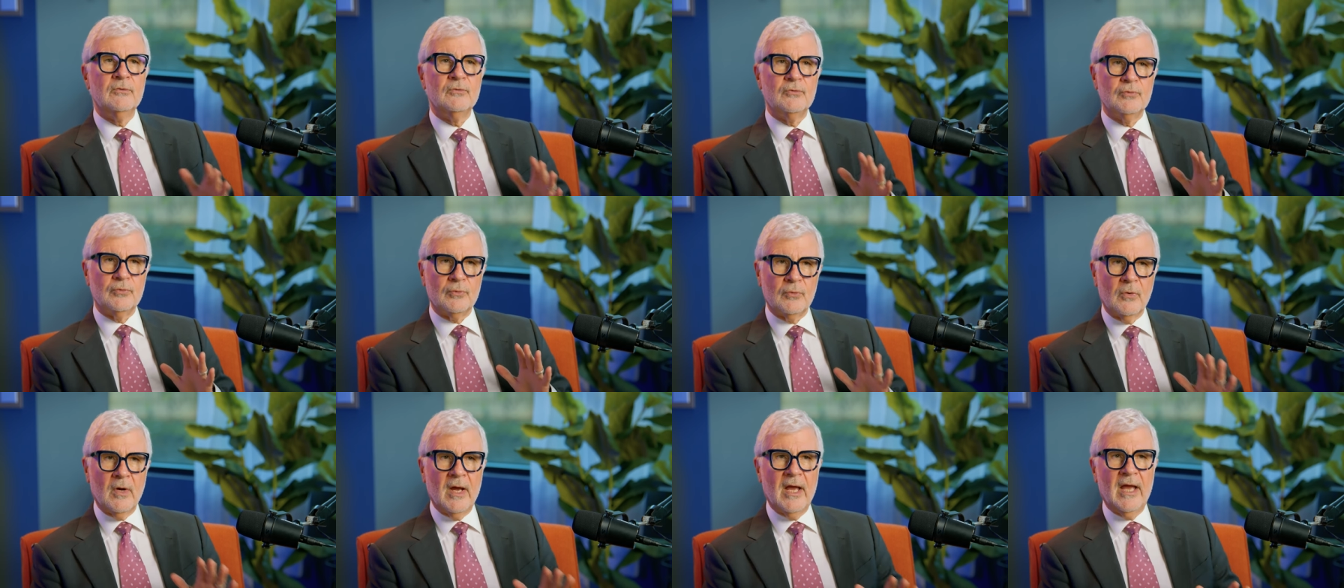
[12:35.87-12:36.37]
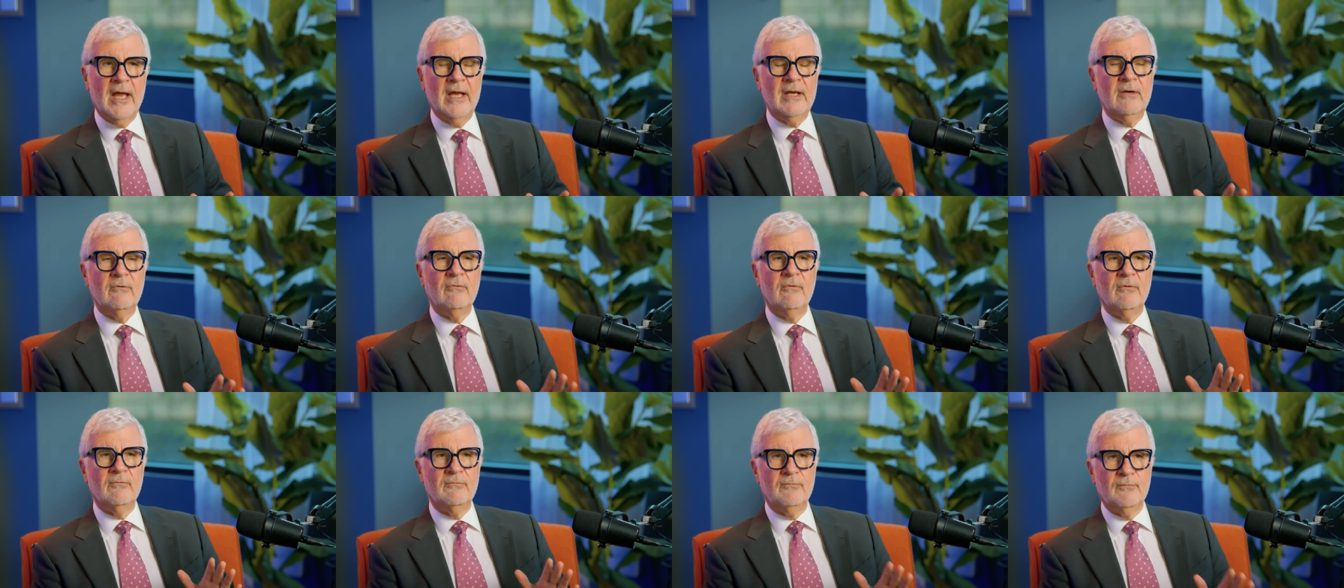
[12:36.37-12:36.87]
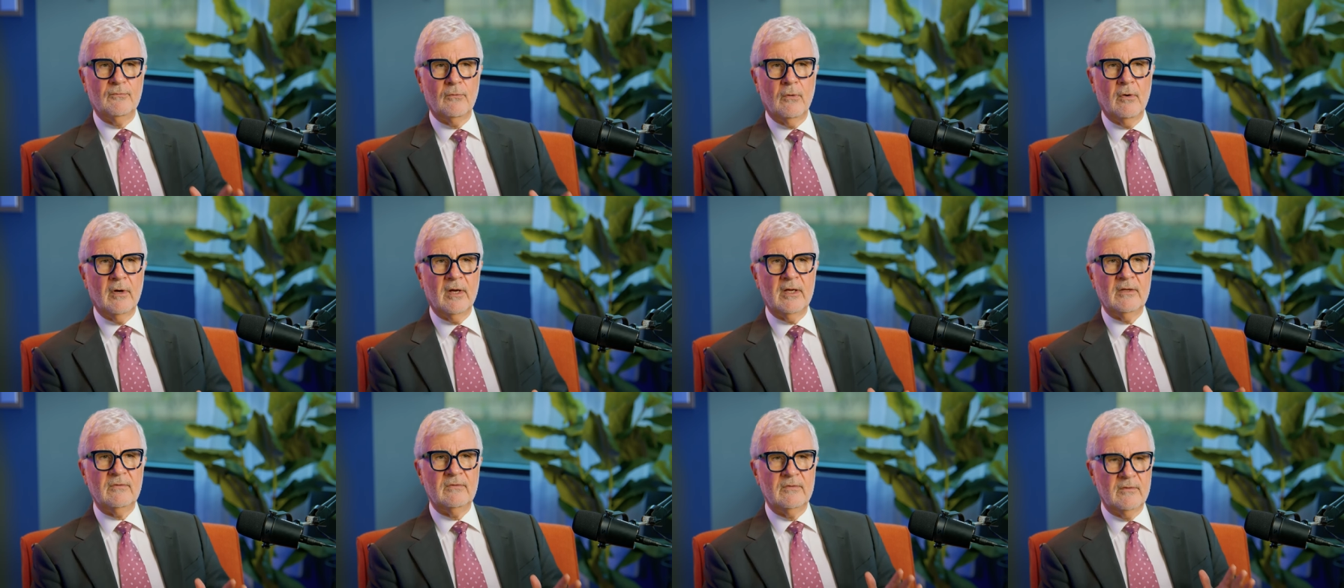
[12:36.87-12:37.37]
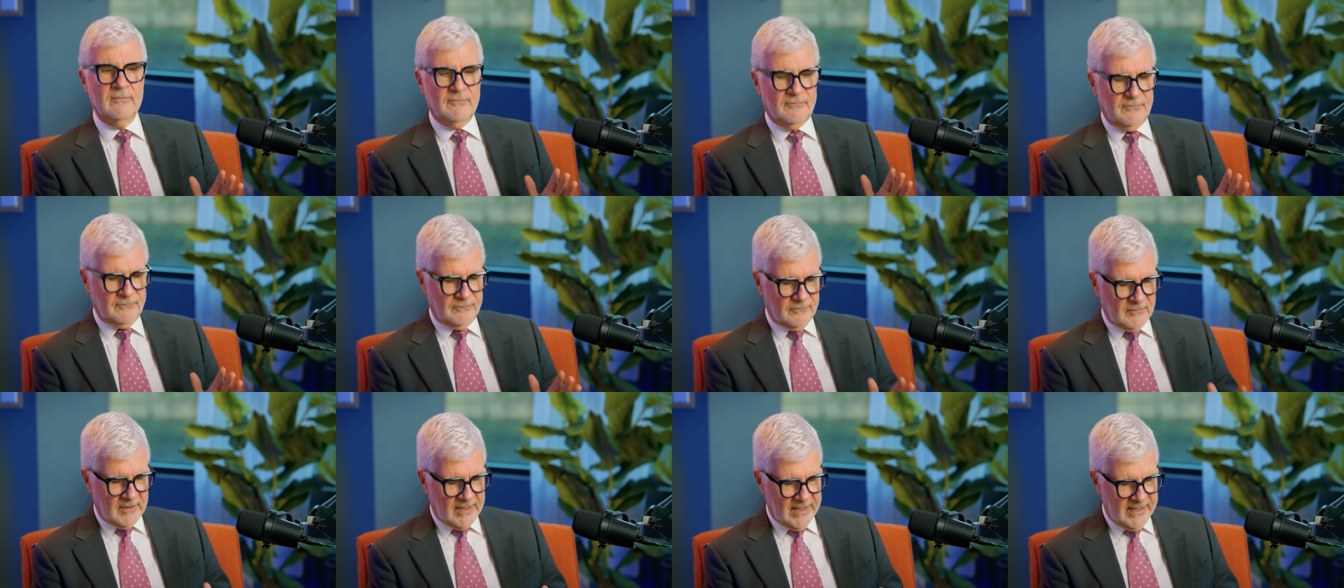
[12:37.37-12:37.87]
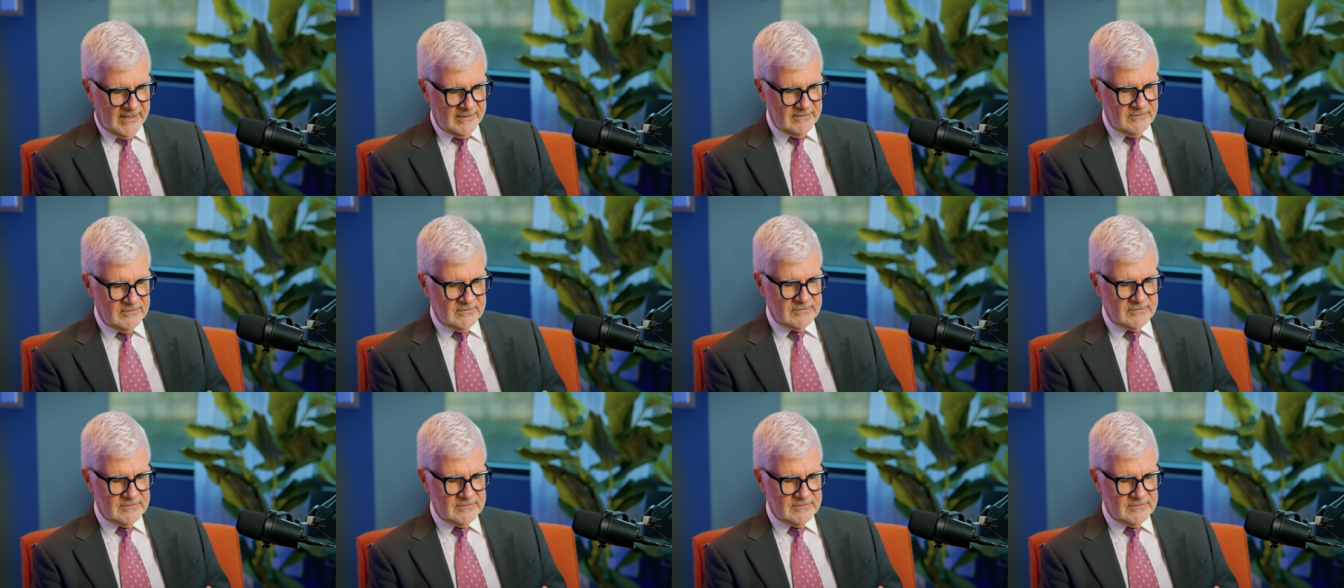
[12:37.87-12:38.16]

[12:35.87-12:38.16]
try to avoid the fried